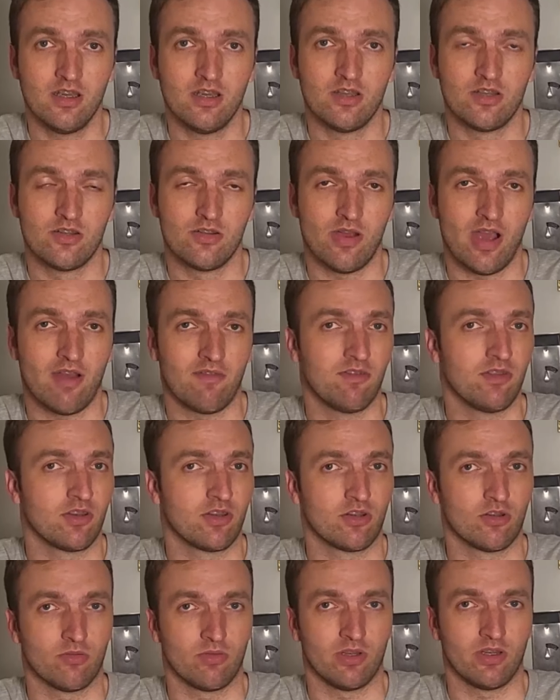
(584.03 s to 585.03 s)
to have the
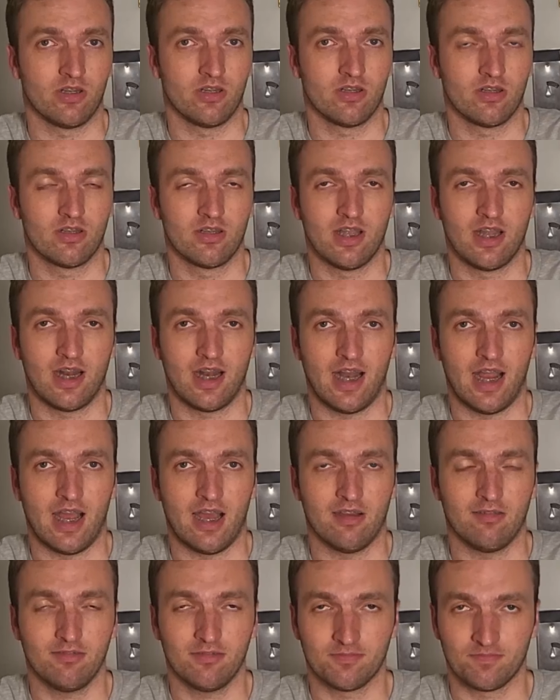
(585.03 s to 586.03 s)
career that I have.